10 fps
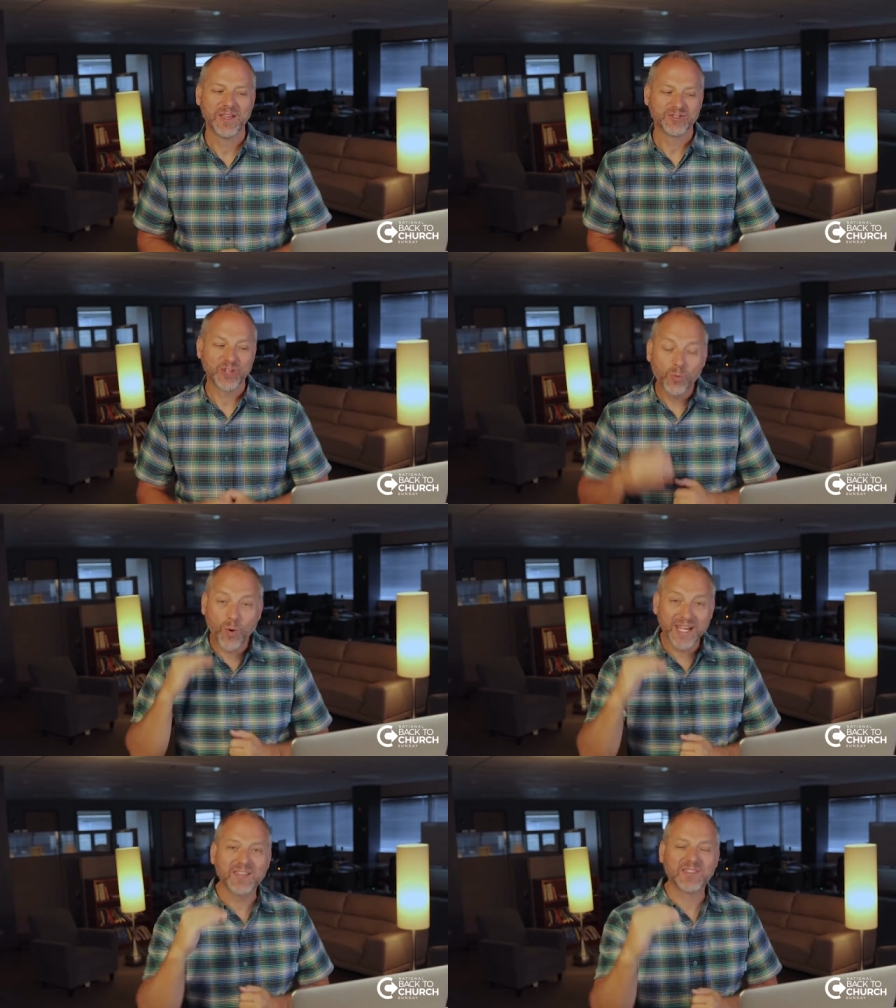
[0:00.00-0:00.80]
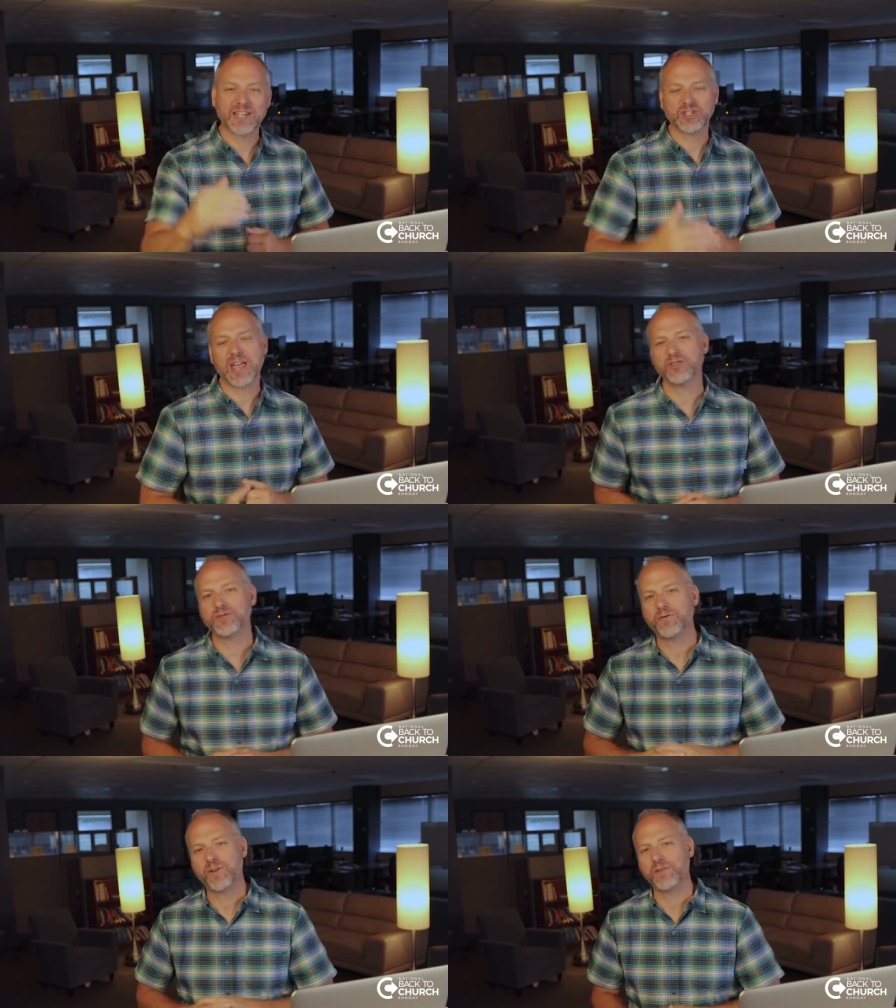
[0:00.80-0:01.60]
So you want to get that challenge
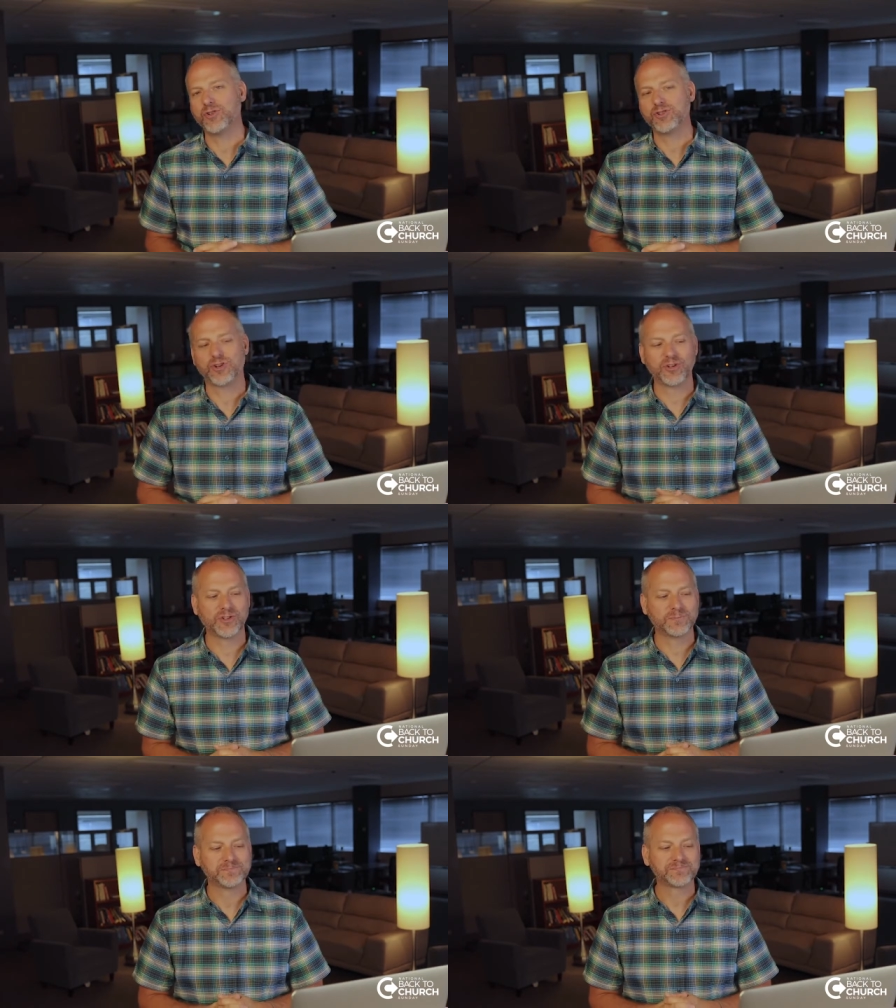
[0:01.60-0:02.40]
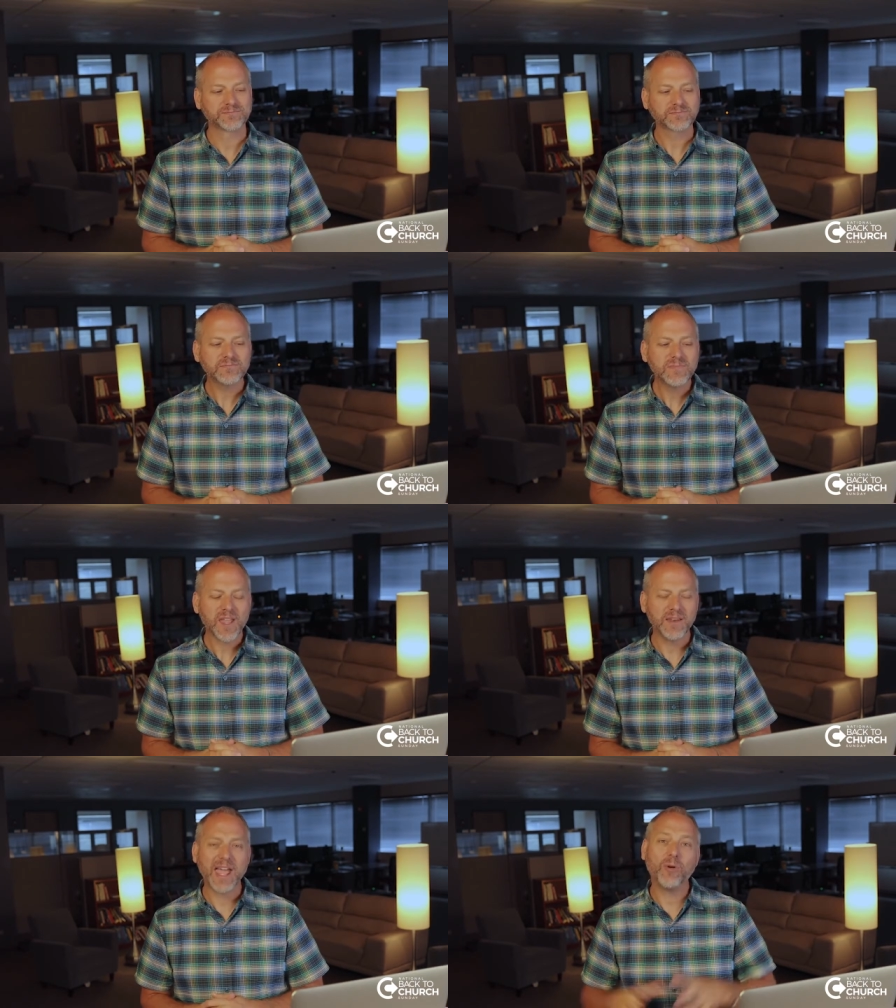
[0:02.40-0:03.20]
in front of your church.
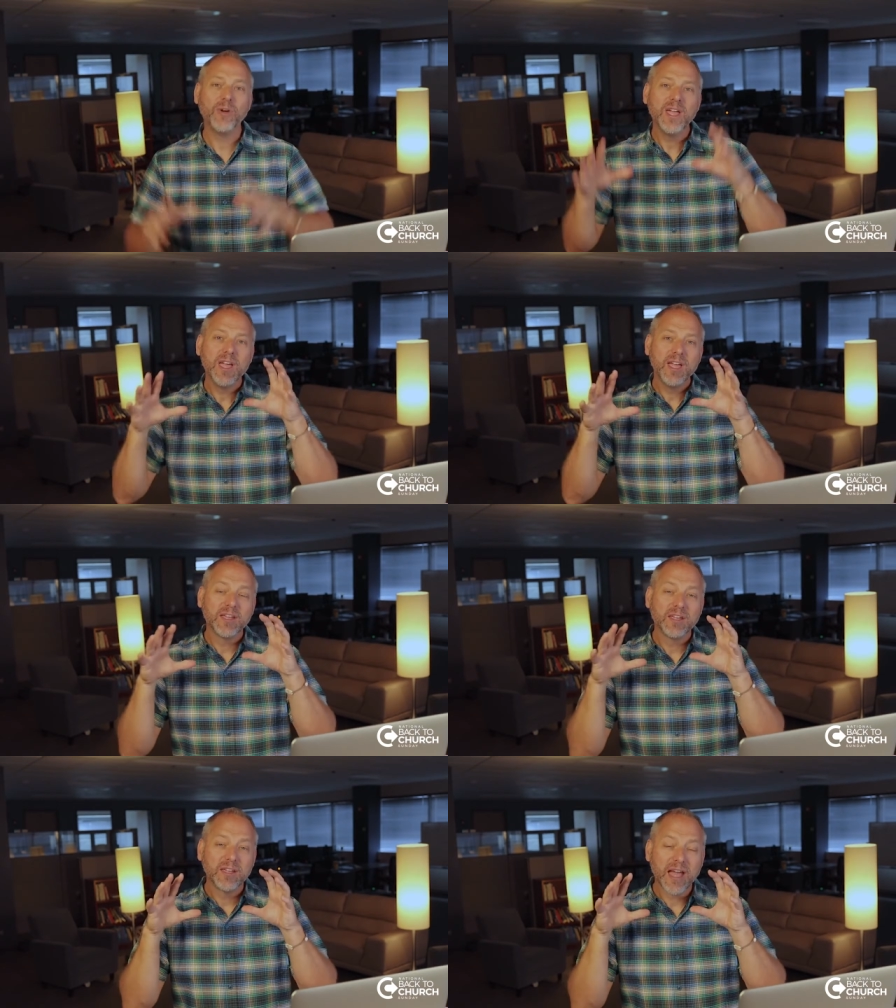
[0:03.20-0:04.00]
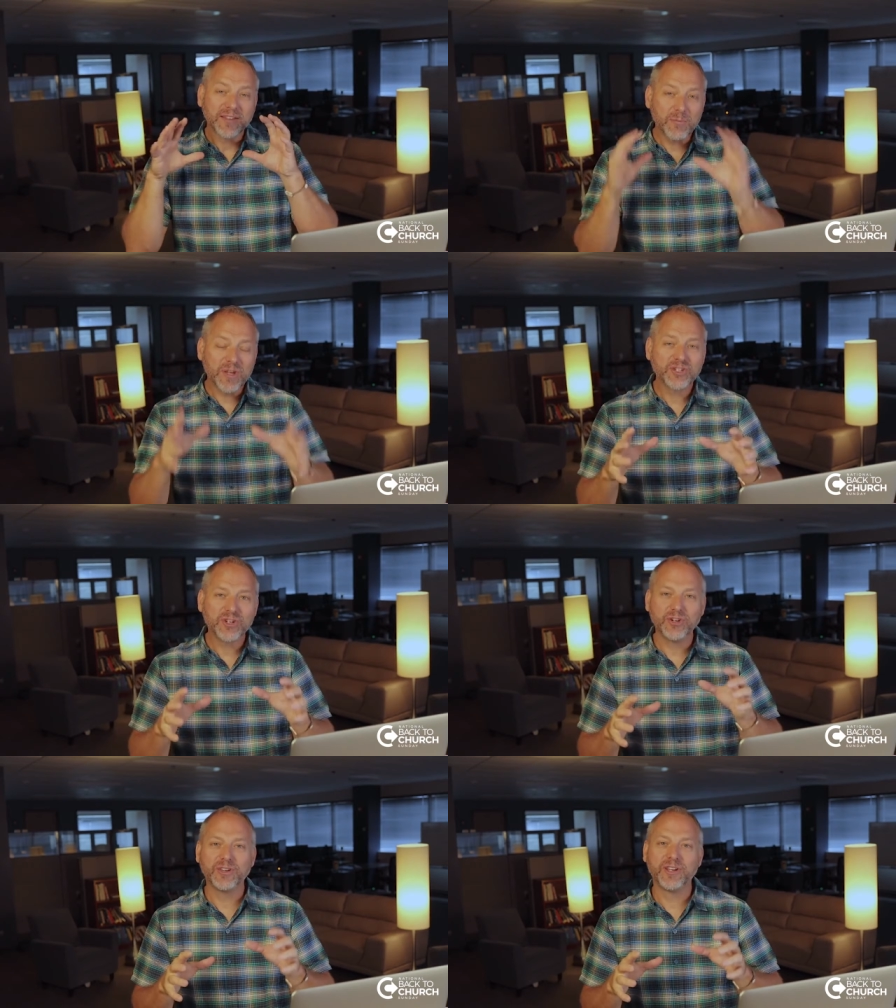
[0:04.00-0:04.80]
Now, as I
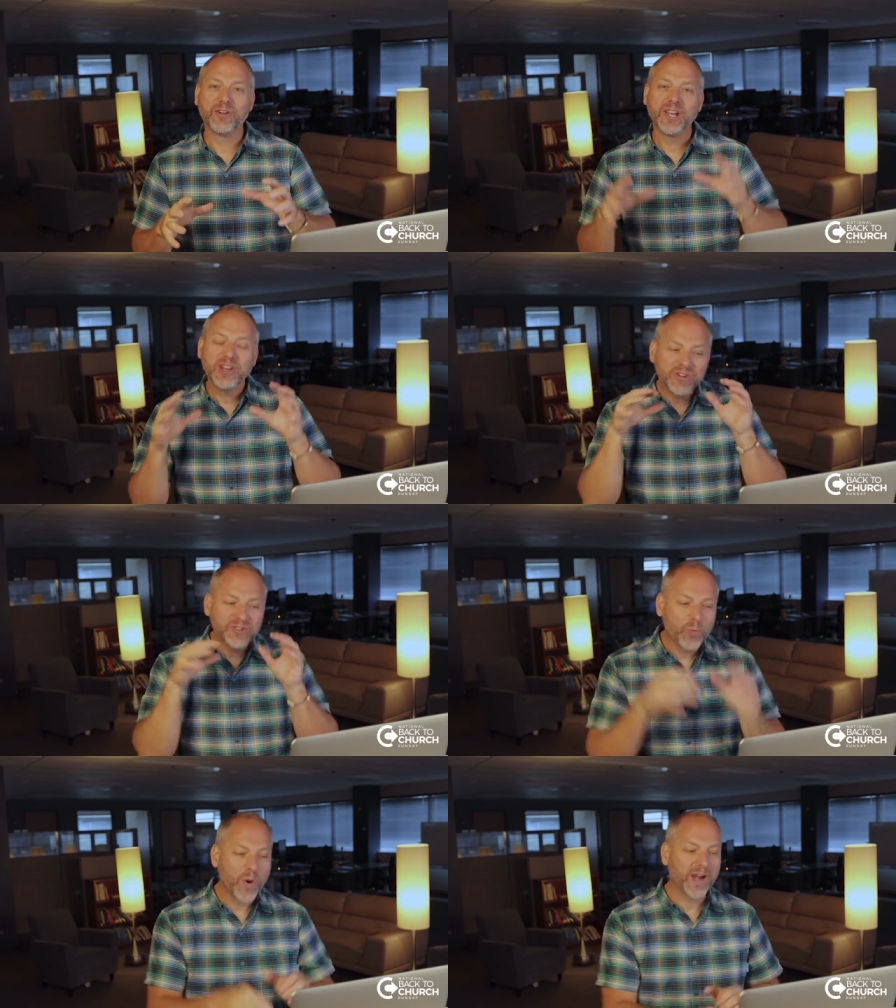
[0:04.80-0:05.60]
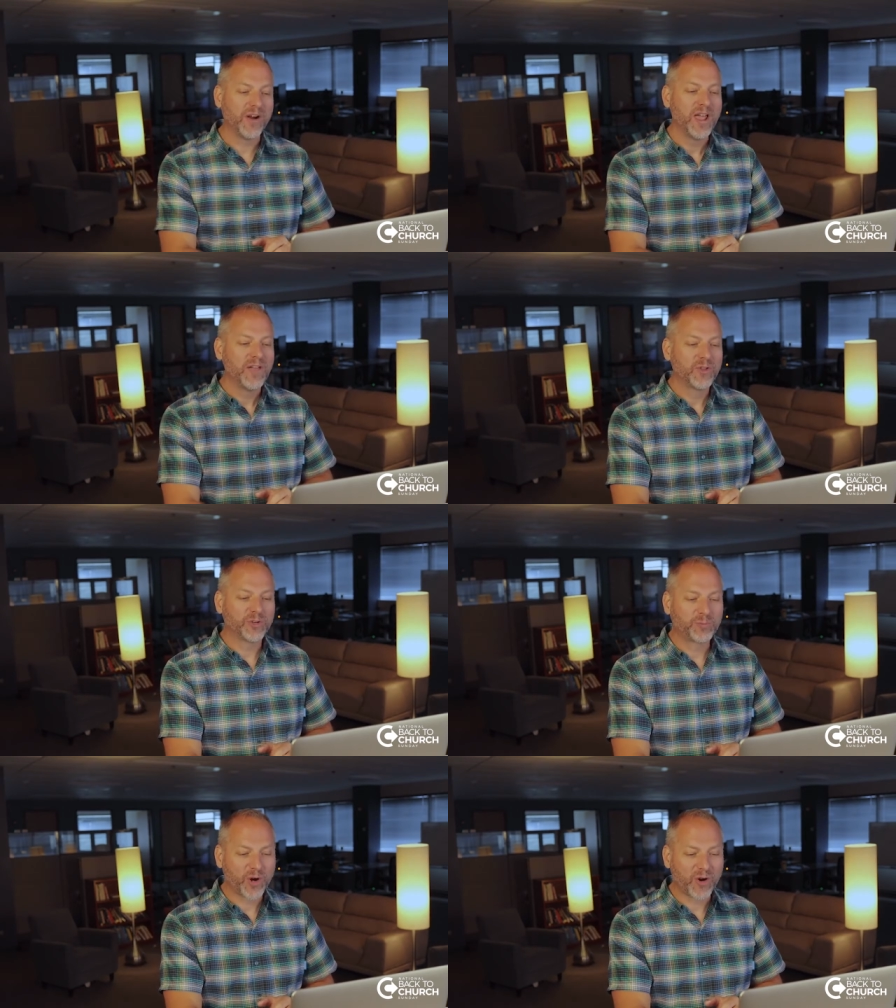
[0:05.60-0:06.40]
mentioned earlier, here's where
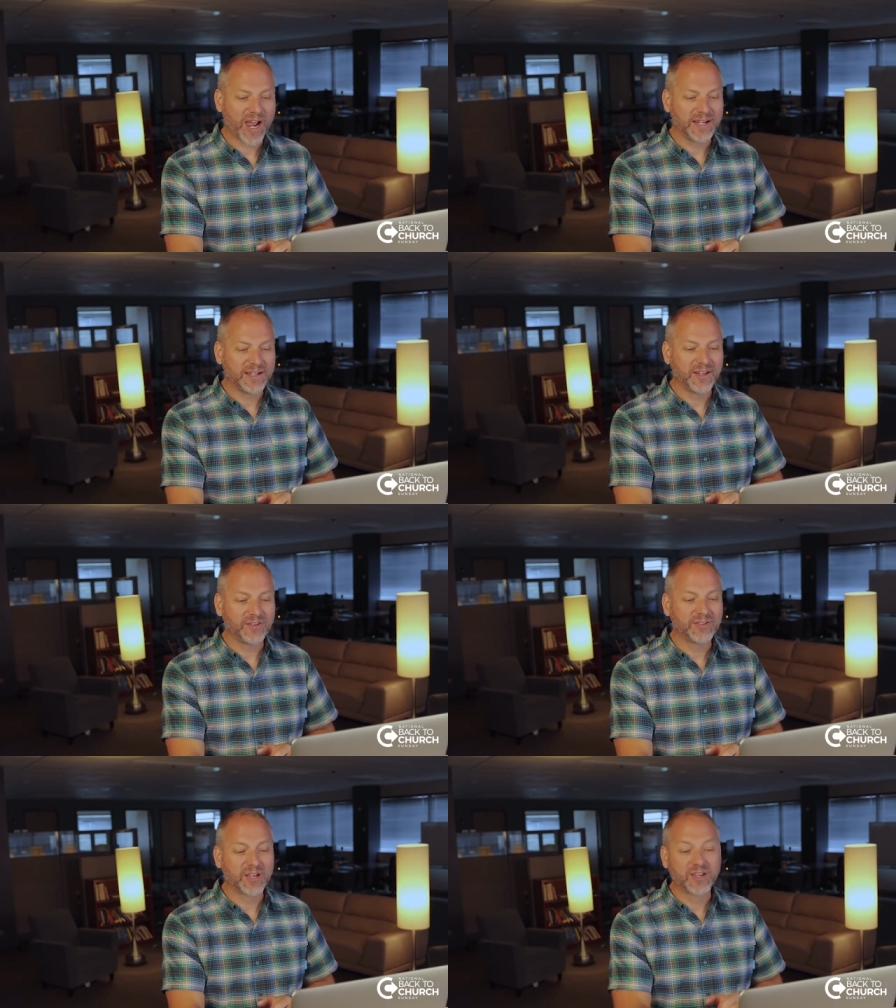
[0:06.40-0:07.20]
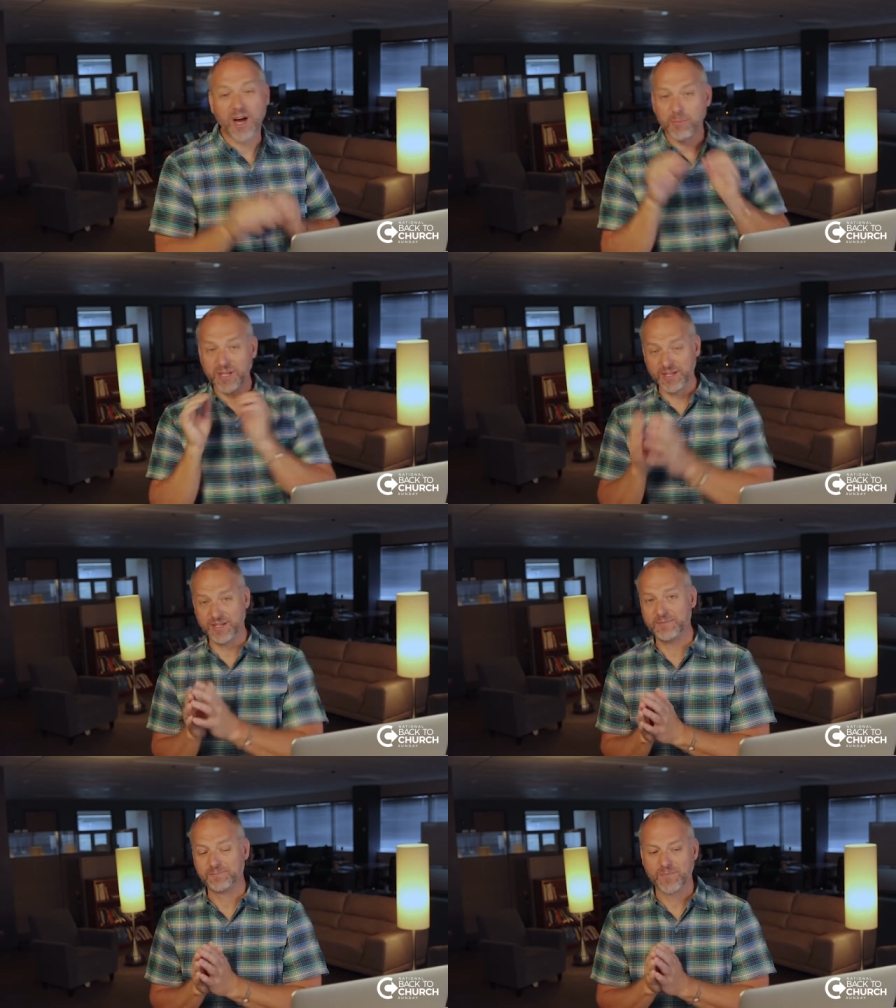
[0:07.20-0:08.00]
those prayer ideas come
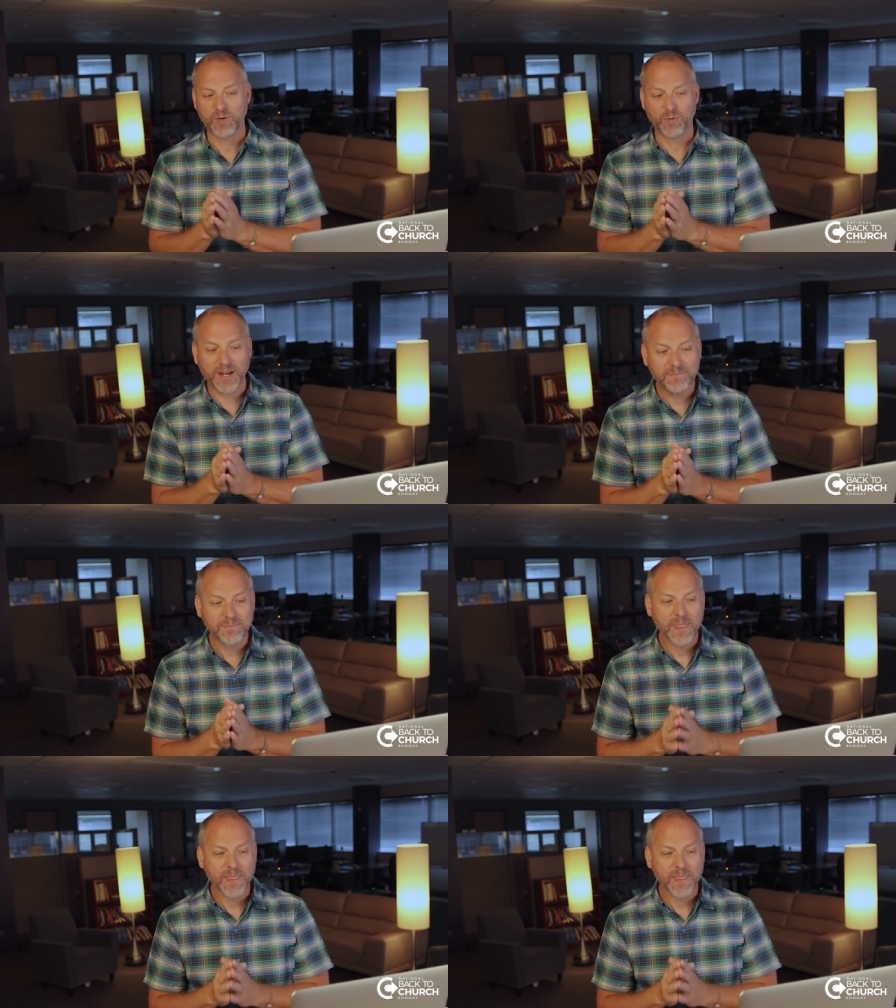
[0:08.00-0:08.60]
in. Right?